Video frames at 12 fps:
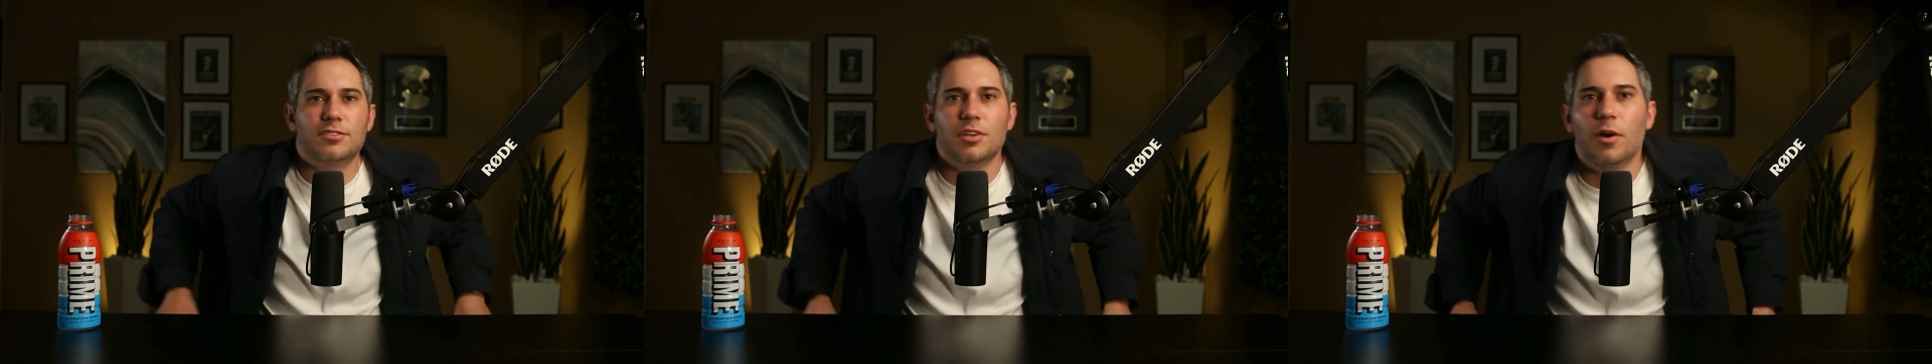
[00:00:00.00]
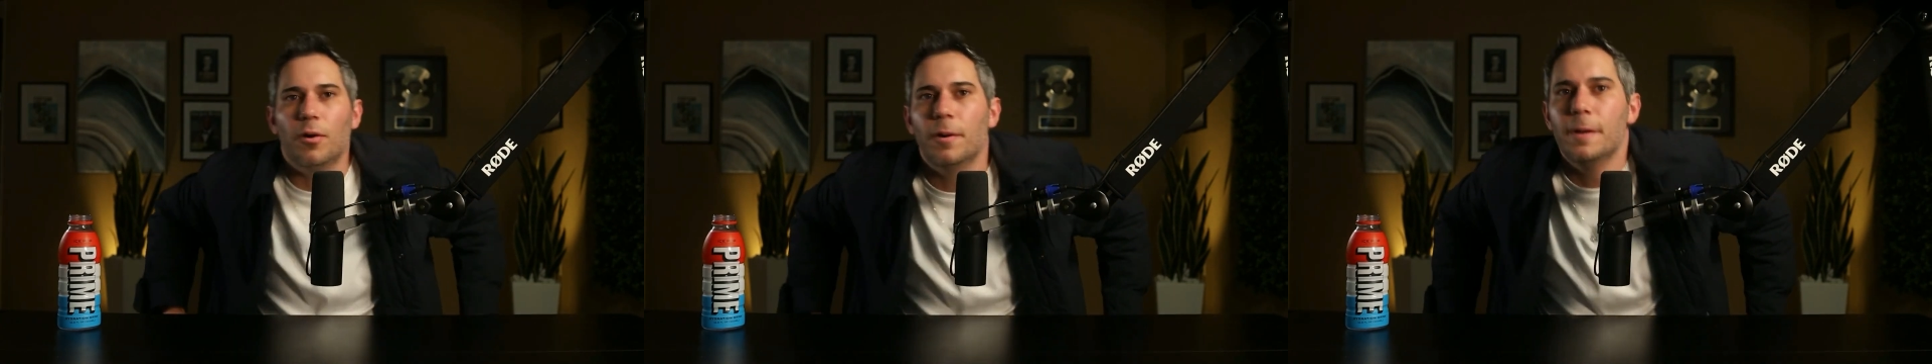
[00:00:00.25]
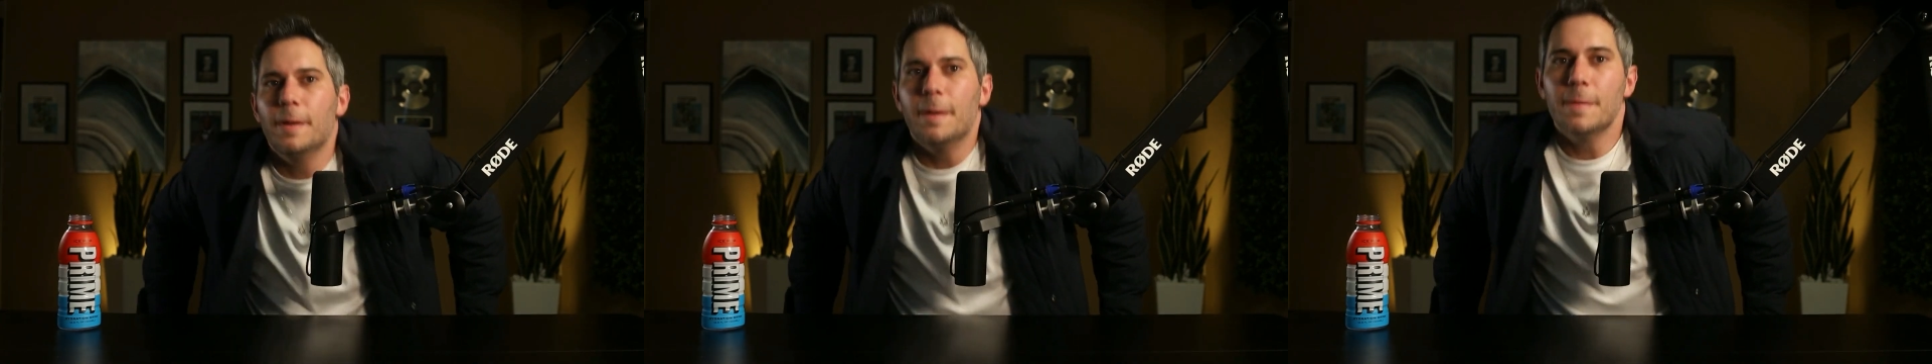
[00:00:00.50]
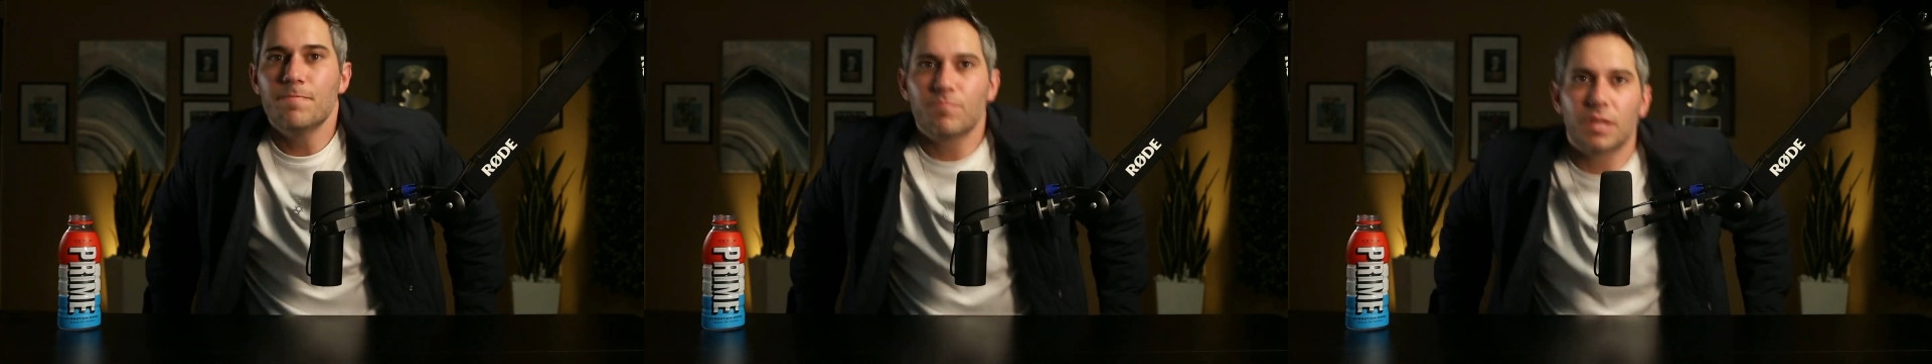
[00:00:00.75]
So
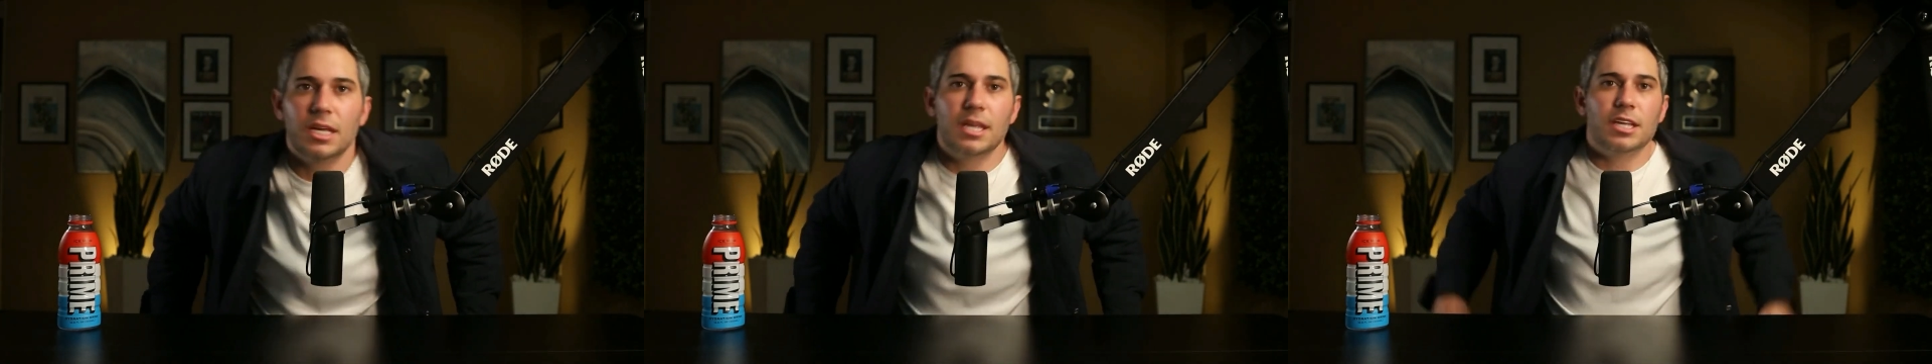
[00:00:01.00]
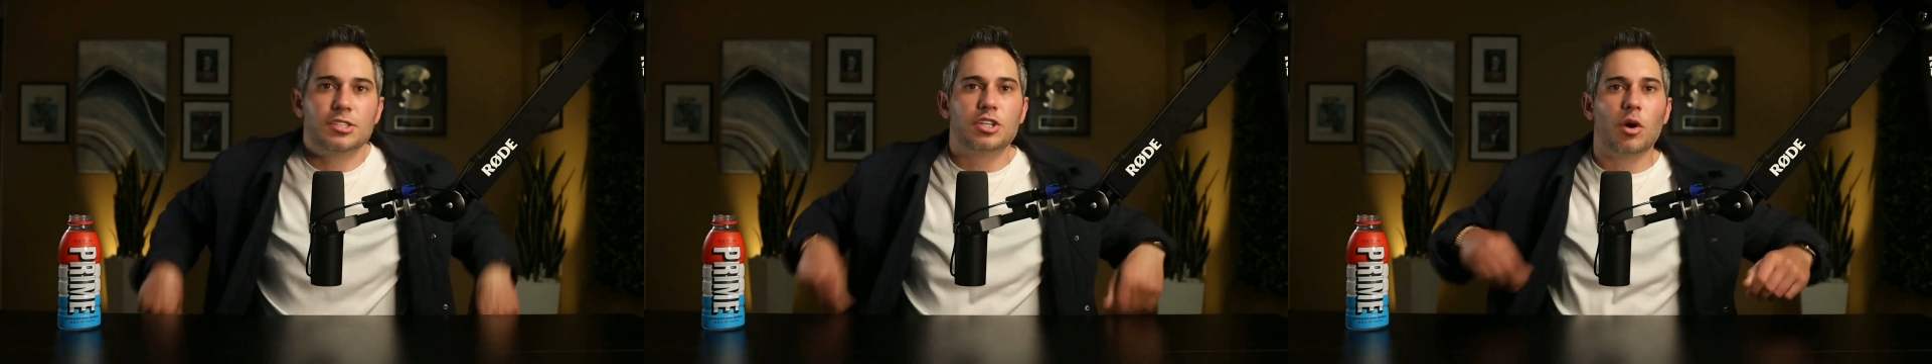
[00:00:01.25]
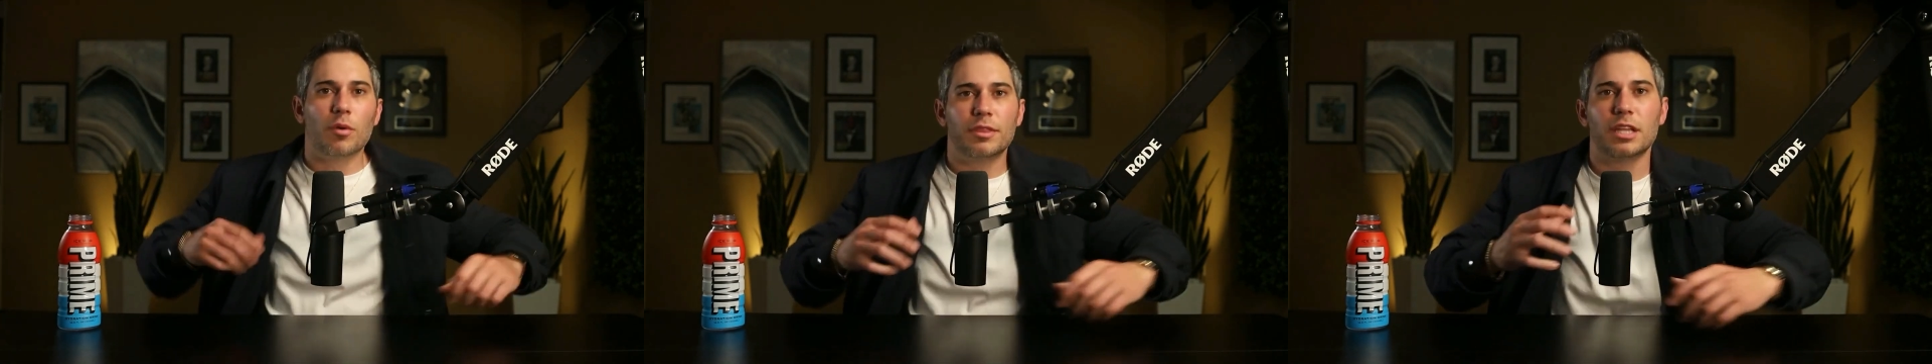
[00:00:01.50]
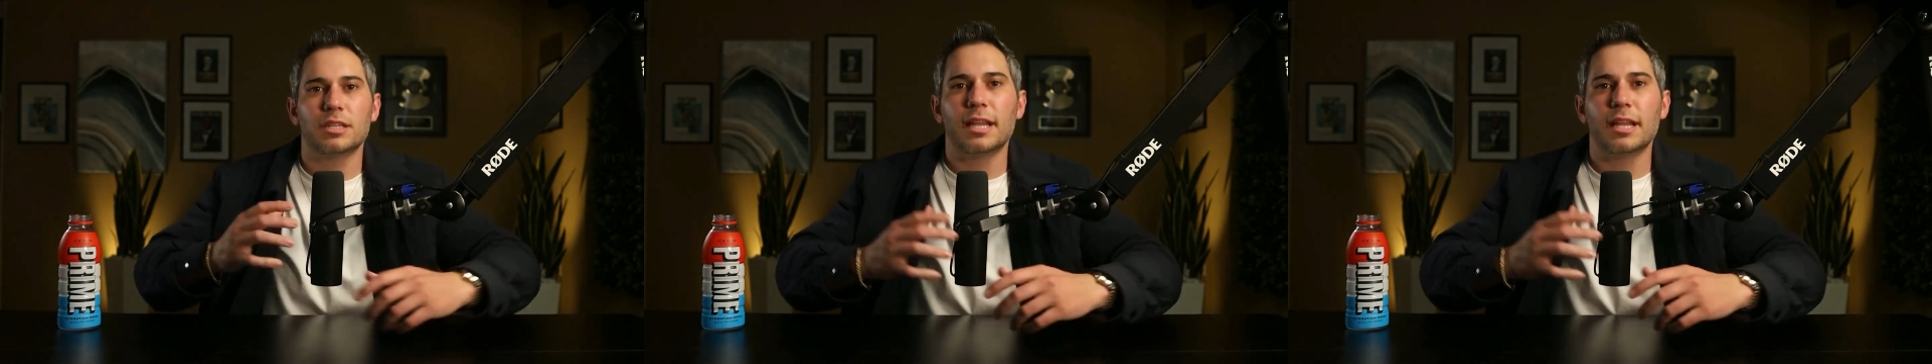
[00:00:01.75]
the